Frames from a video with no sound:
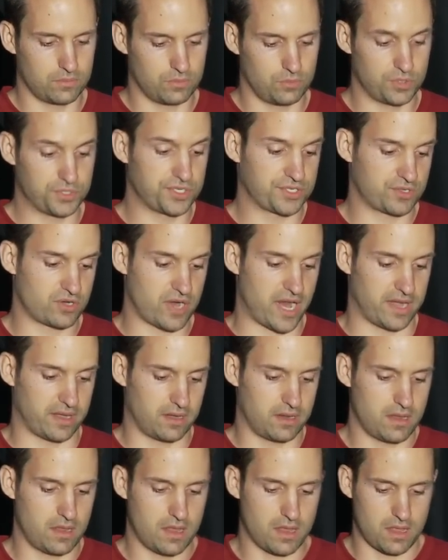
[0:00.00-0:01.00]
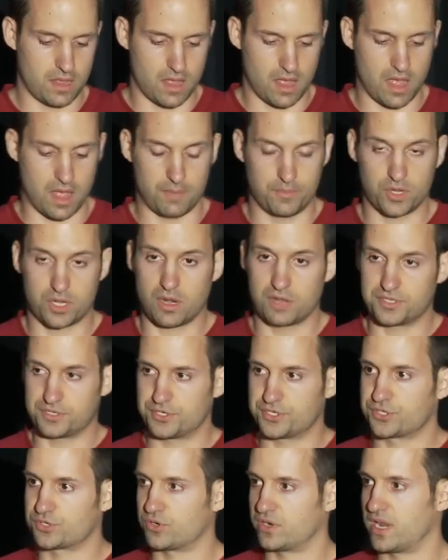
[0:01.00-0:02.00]
which is great. You can also
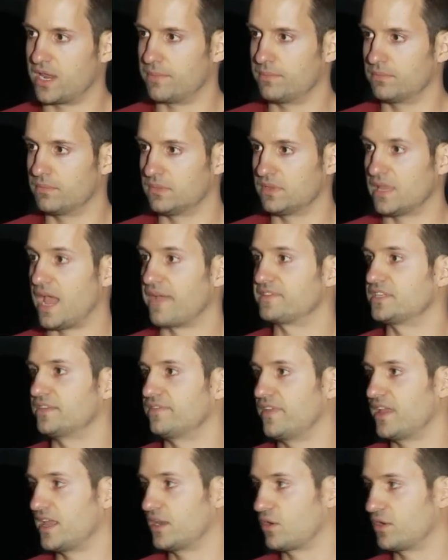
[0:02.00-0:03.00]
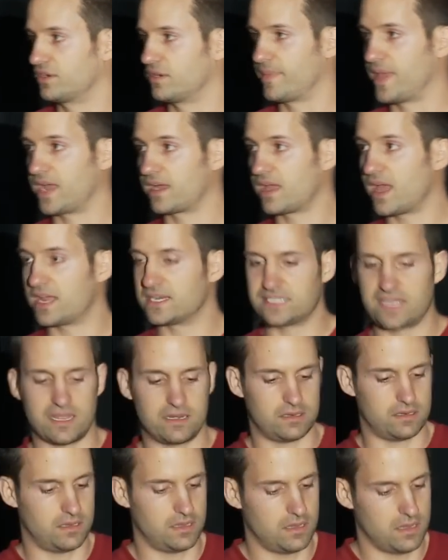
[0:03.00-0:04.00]
stream live TV and on-demand
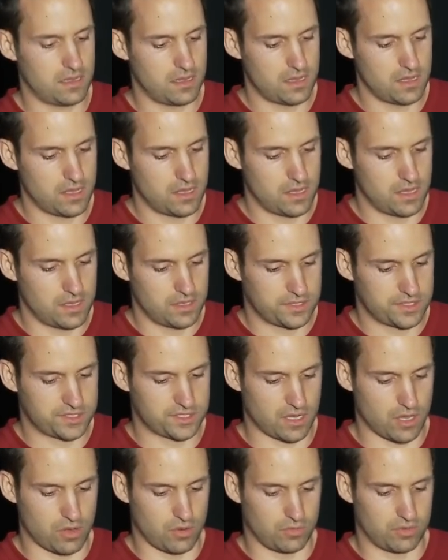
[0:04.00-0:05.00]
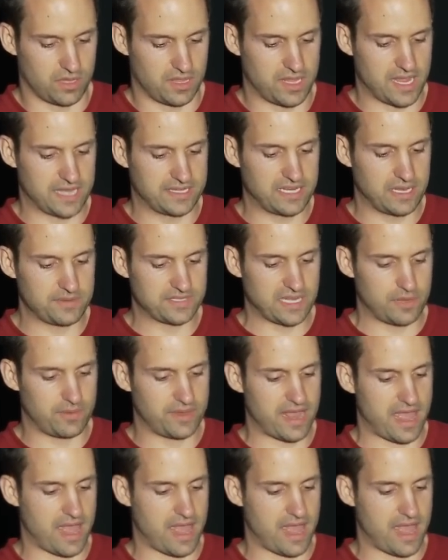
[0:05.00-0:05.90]
content. So the idea was that we'd